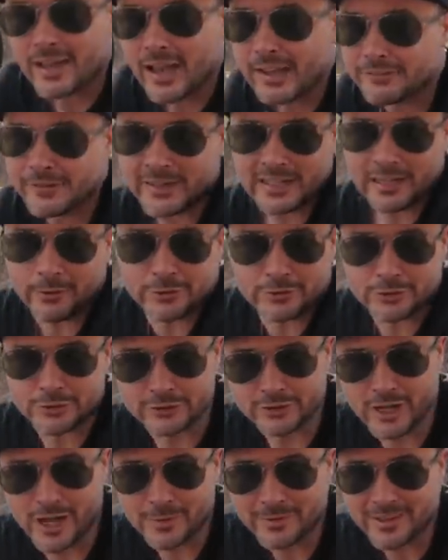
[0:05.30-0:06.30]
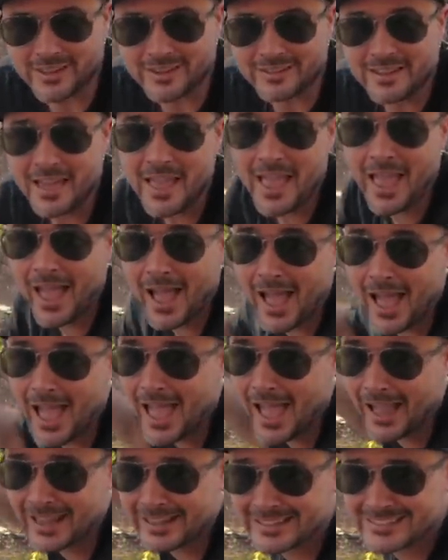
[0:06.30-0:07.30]
I figured I would just drop in.
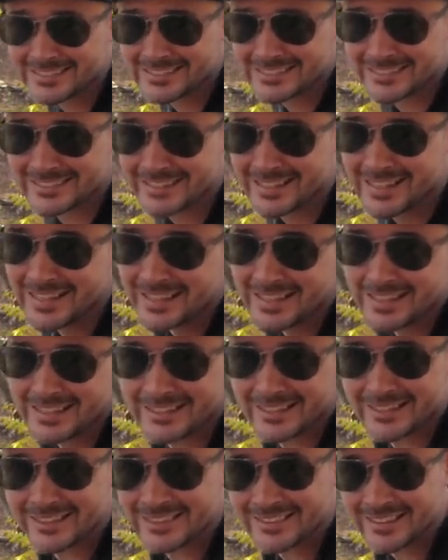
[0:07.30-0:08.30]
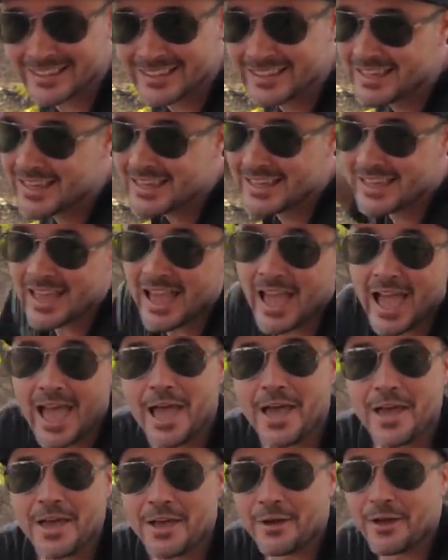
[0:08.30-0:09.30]
Because the th
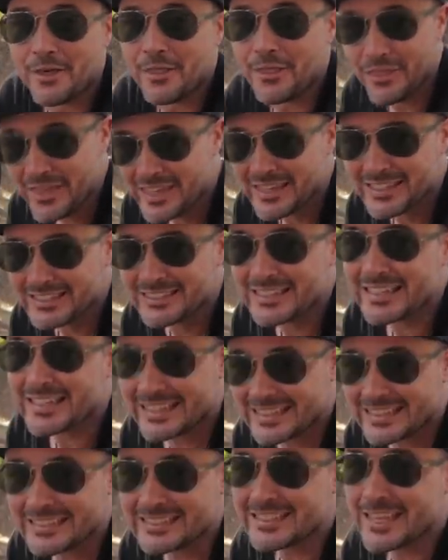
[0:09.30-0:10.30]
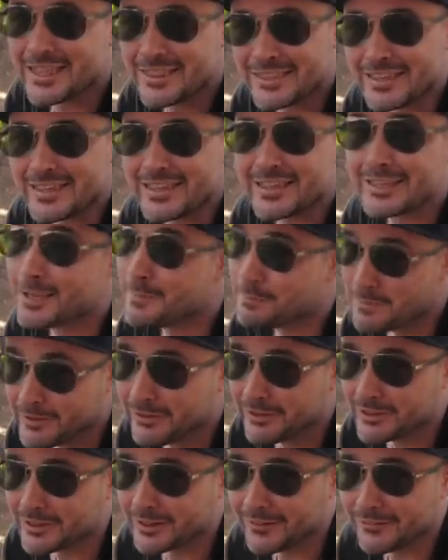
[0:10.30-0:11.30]
This is the
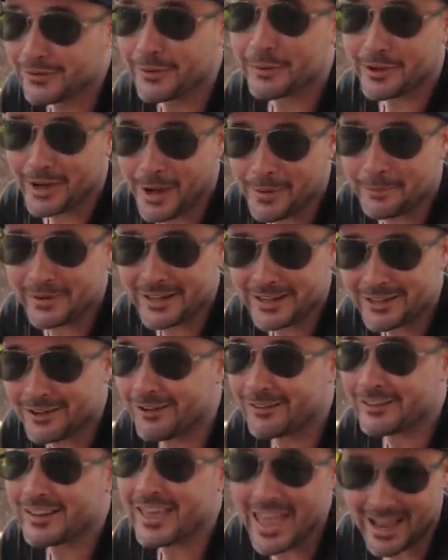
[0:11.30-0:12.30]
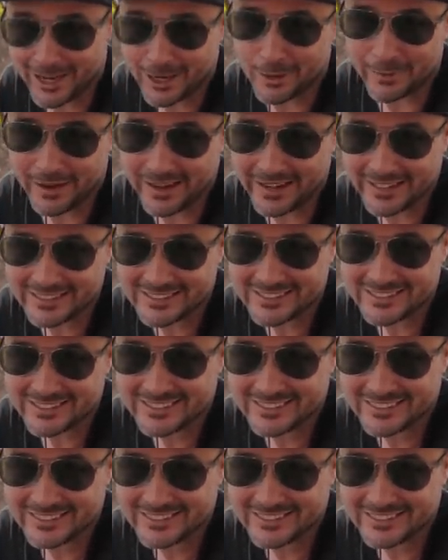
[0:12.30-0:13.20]
Chameleon from a company called Ecobikes.